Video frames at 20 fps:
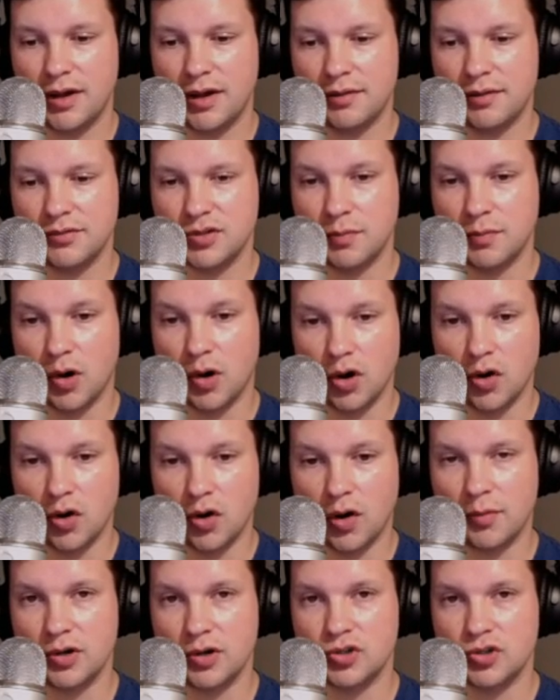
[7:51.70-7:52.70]
tomorrow
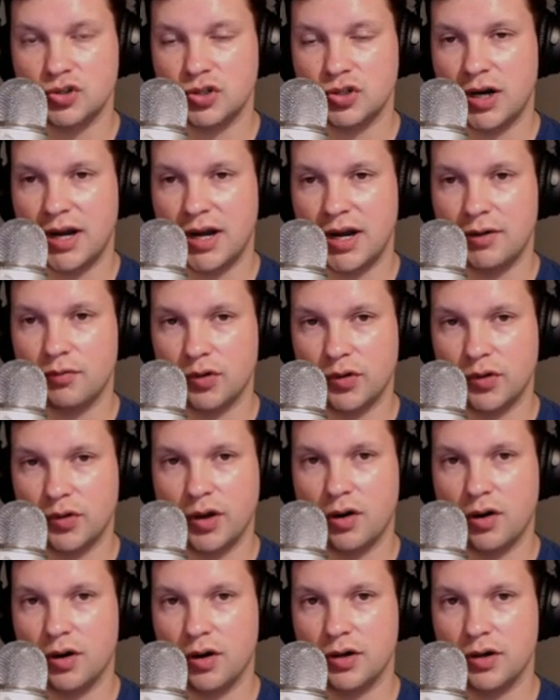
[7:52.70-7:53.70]
I'm going to try really
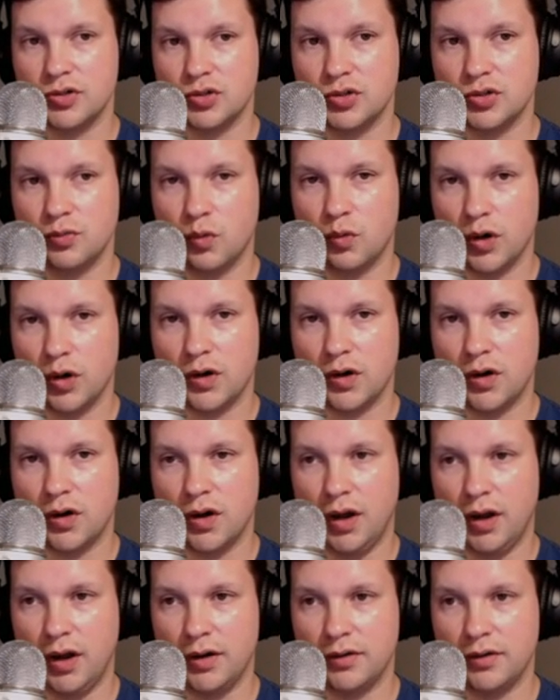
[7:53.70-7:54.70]
hard to work
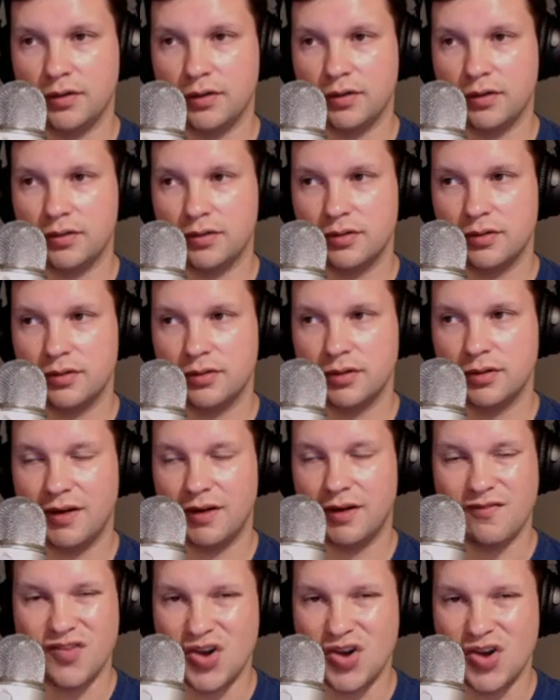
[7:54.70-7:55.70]
on
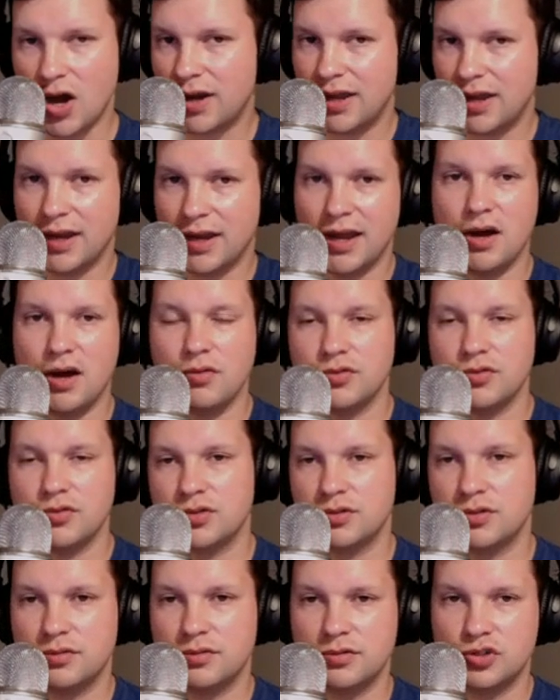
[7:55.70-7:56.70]
kind of knocking out
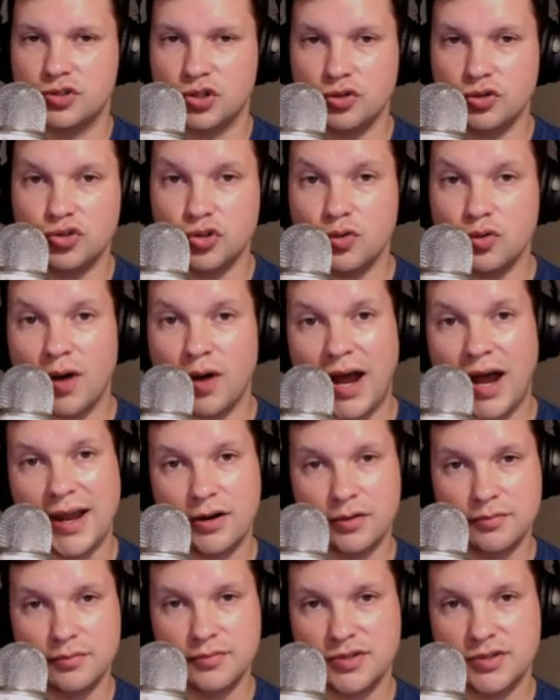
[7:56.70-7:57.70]
to-do
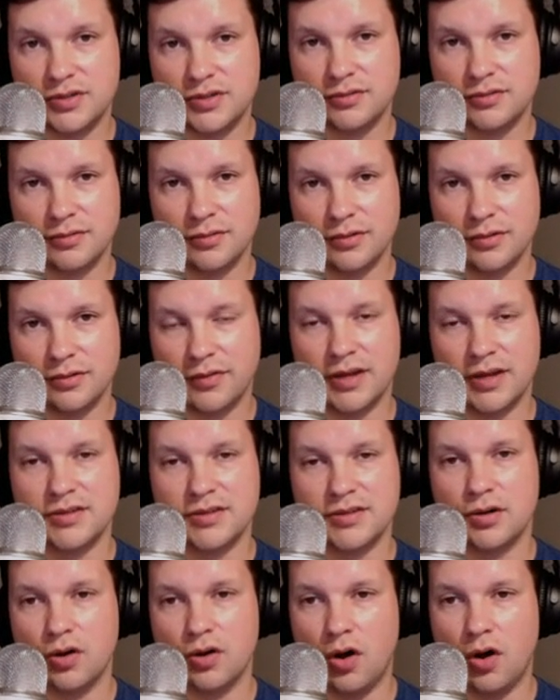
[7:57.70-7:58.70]
items or things
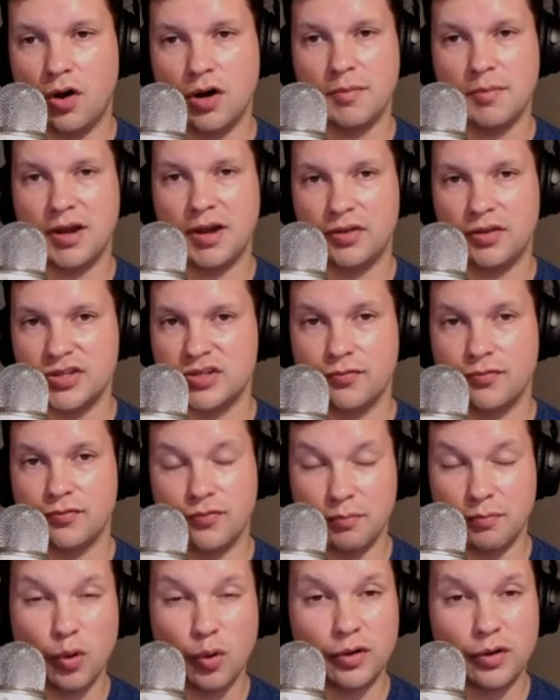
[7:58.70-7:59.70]
that are on my list of
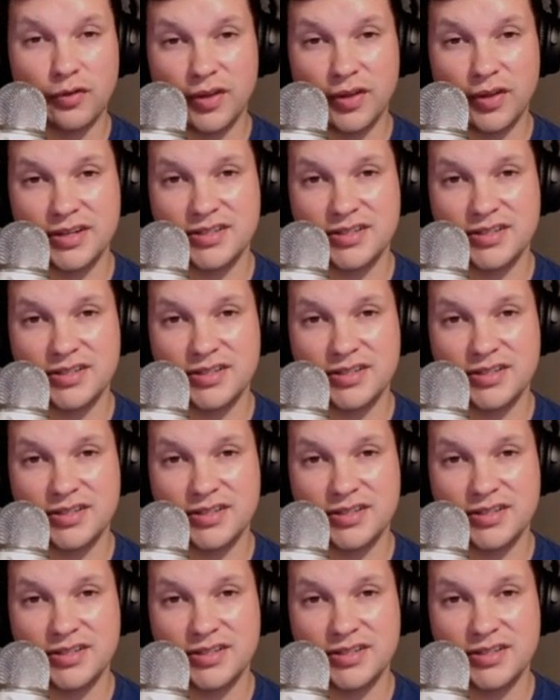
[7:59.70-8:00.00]
important things